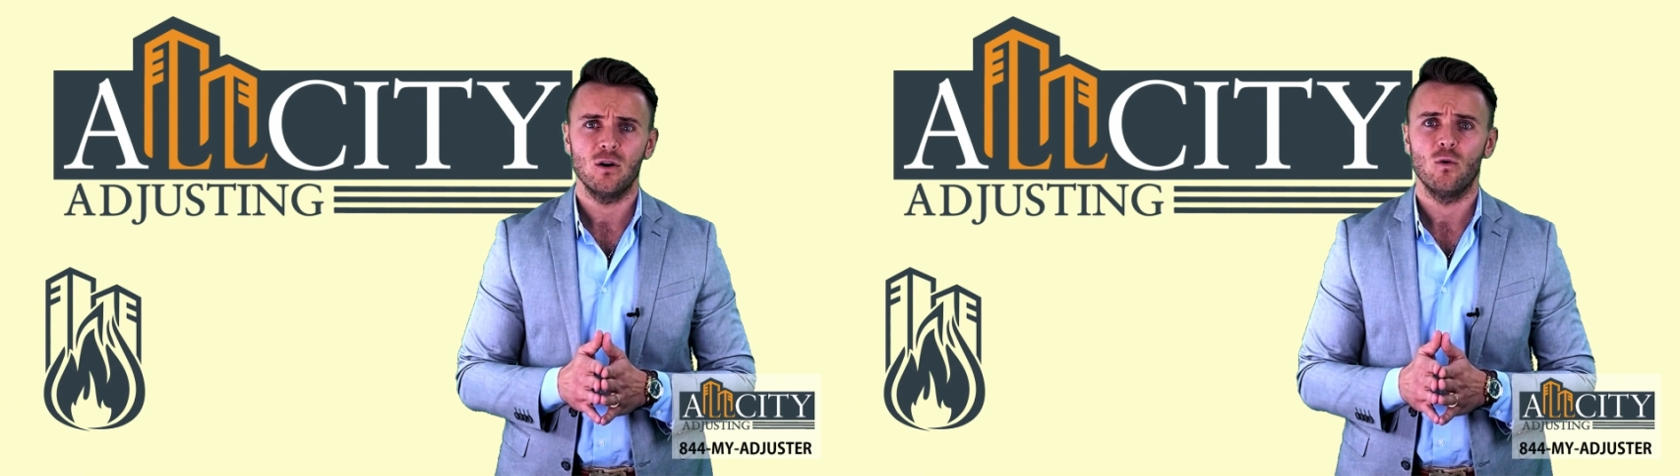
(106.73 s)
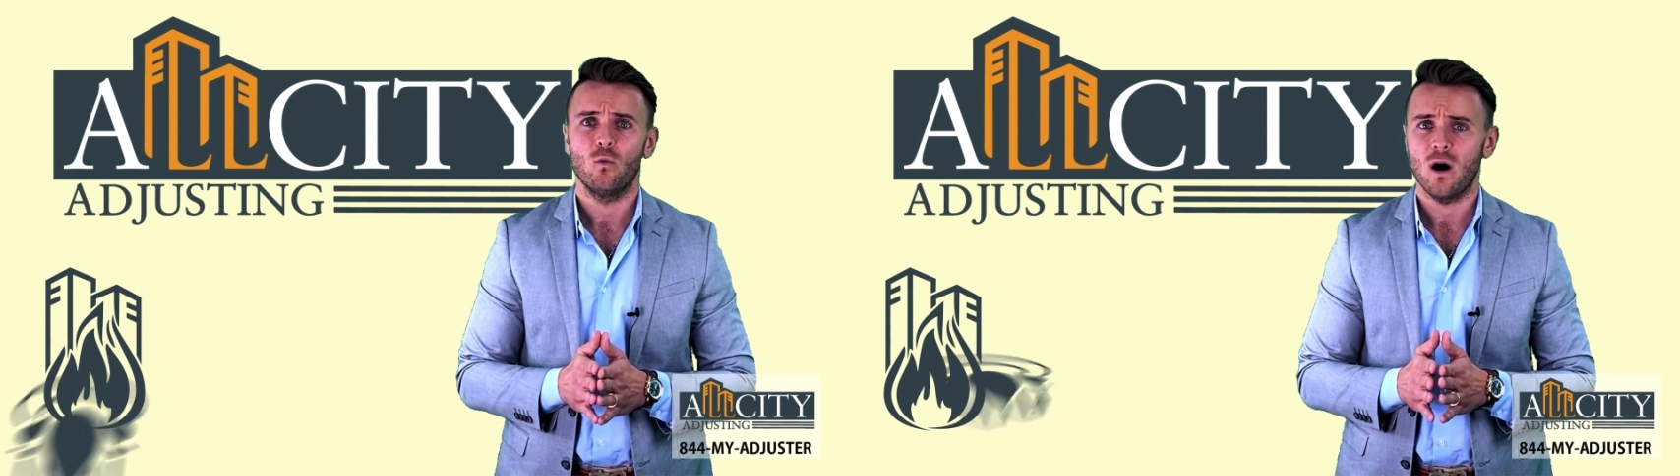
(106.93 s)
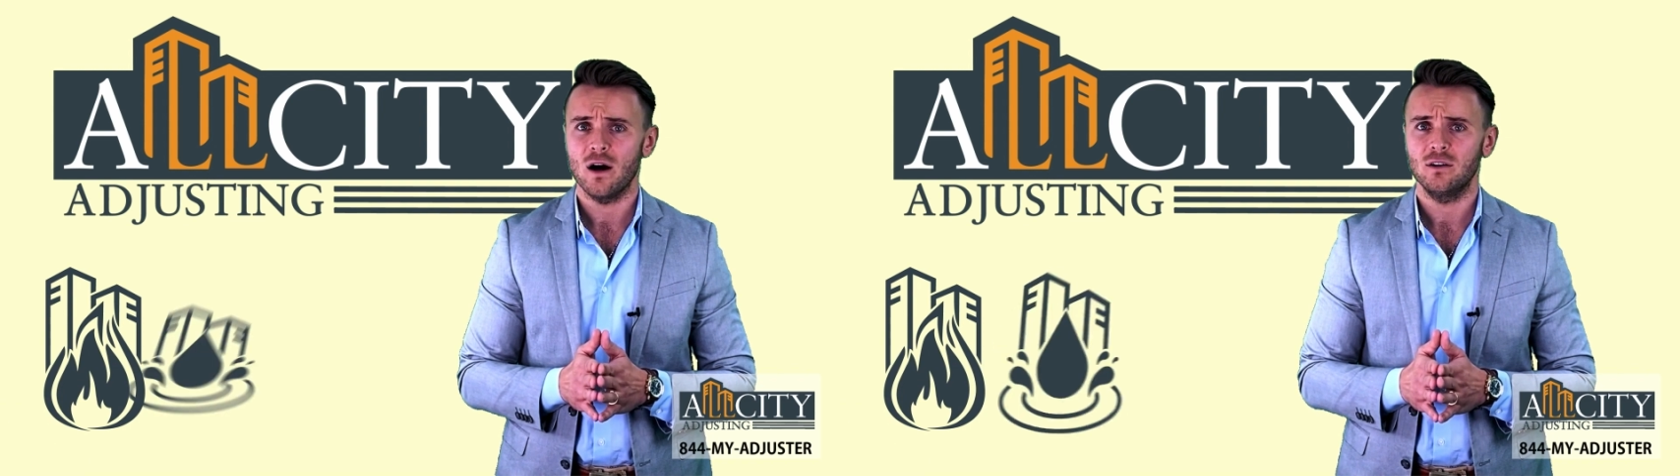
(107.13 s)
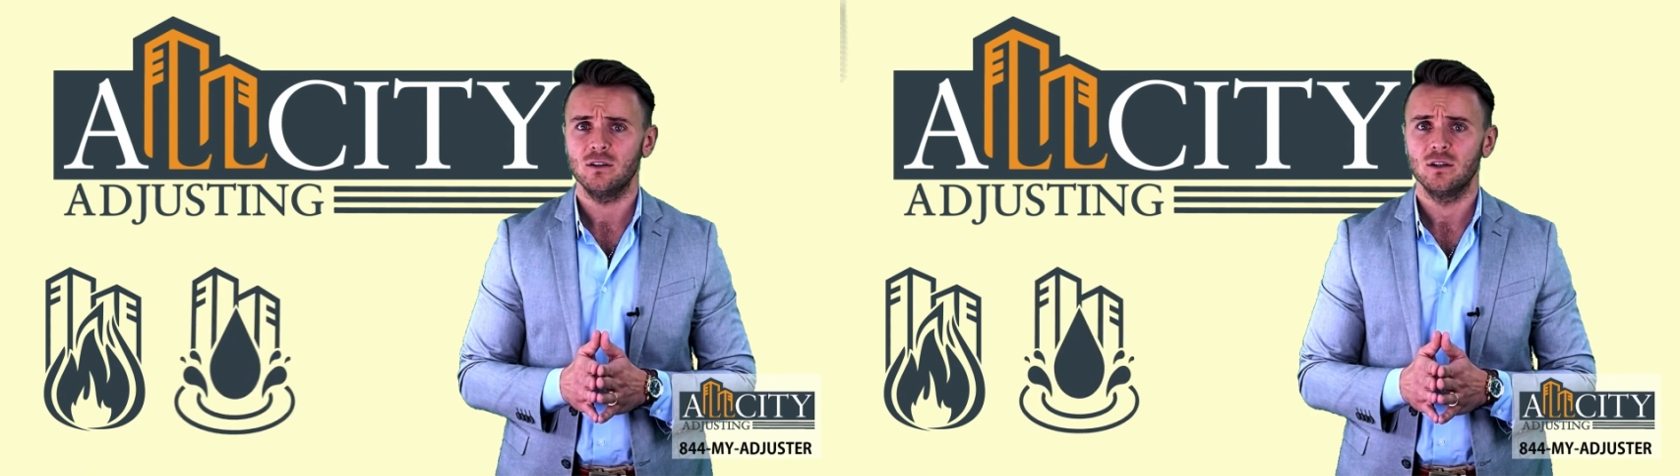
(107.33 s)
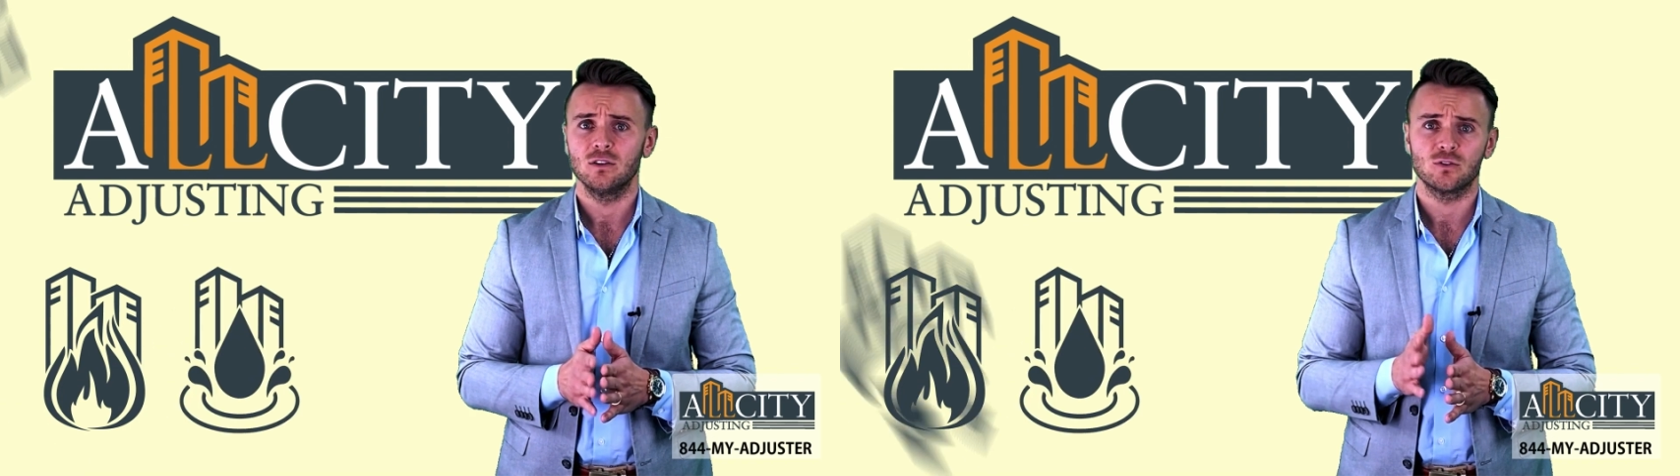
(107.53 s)
water,
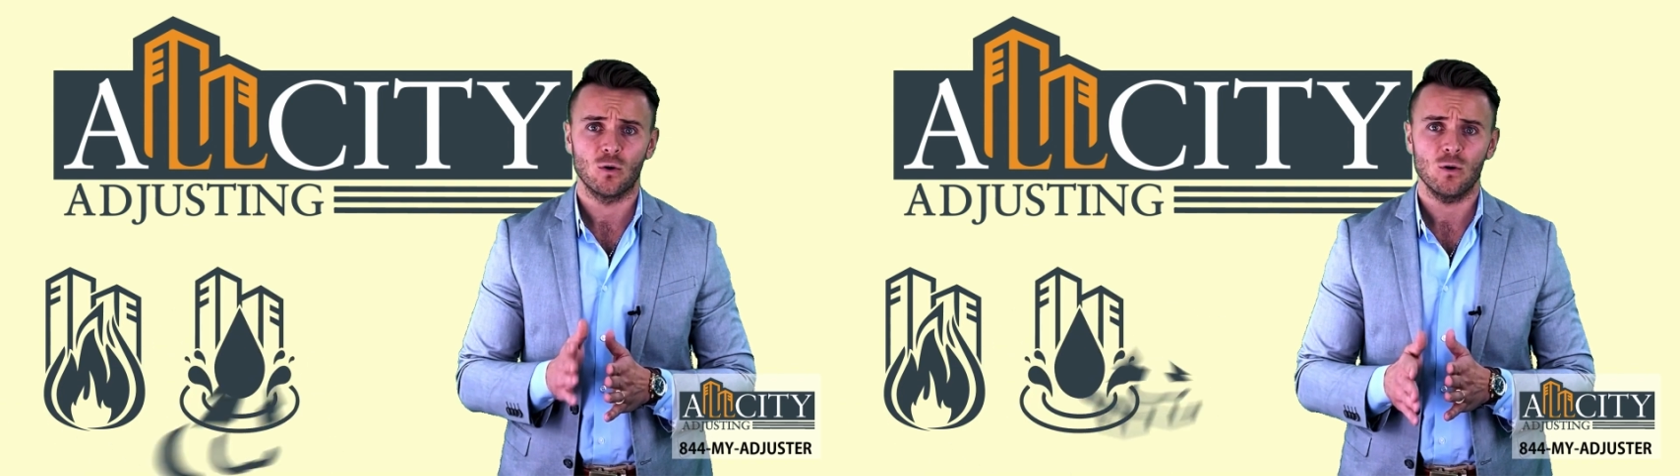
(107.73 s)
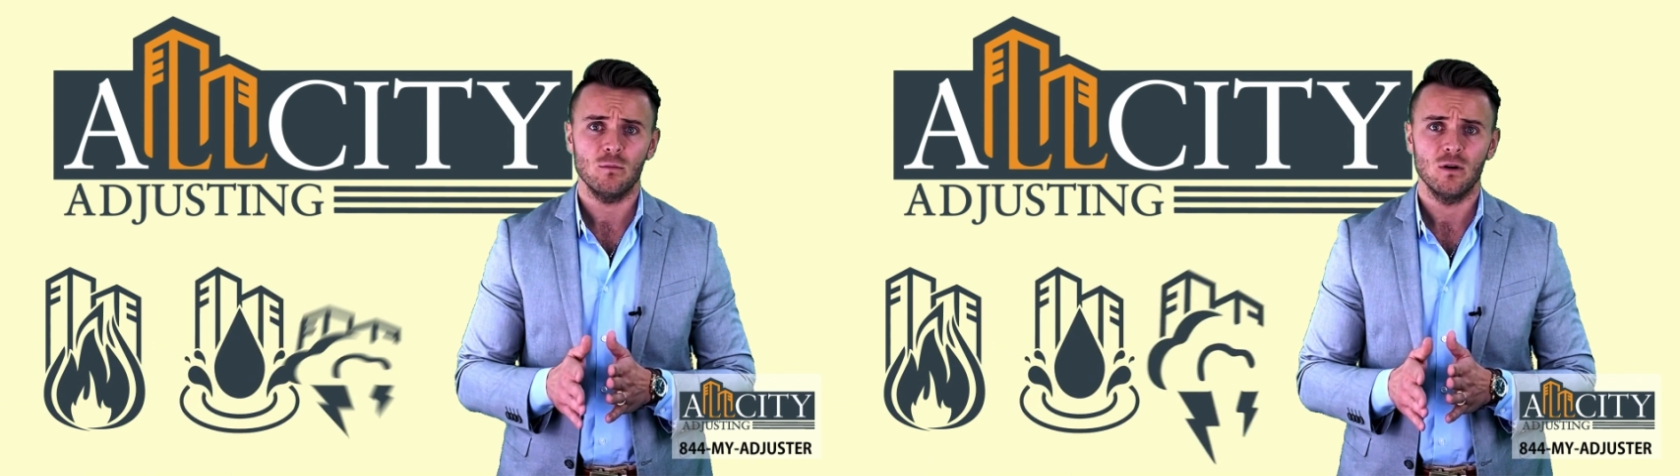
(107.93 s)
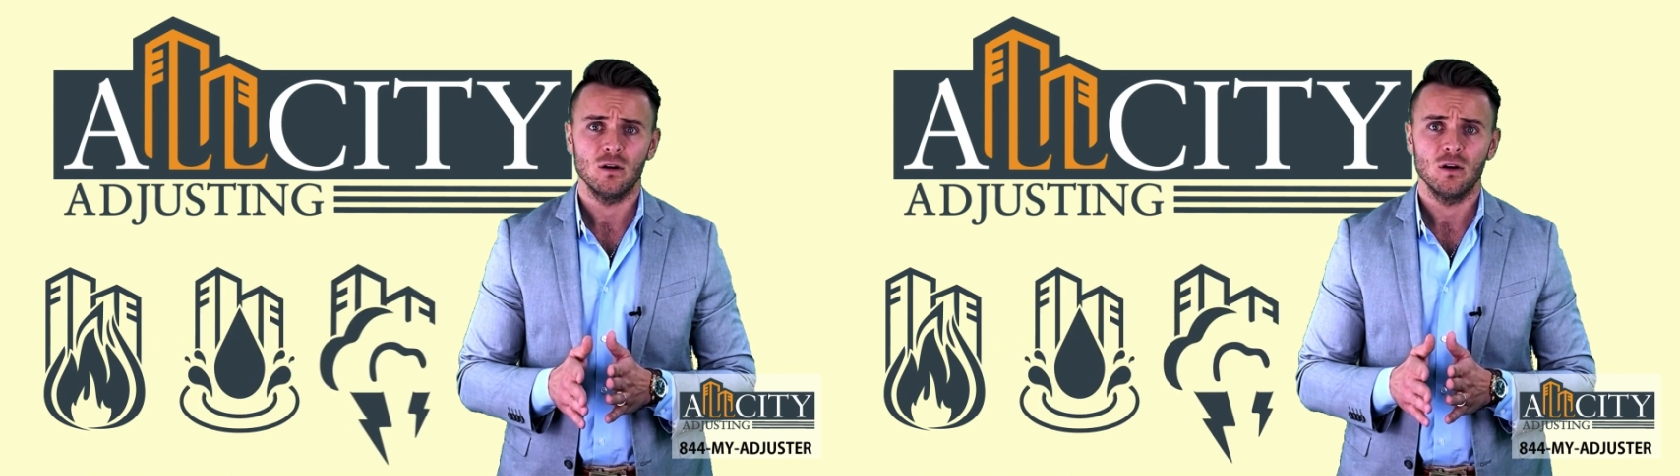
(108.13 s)
storm,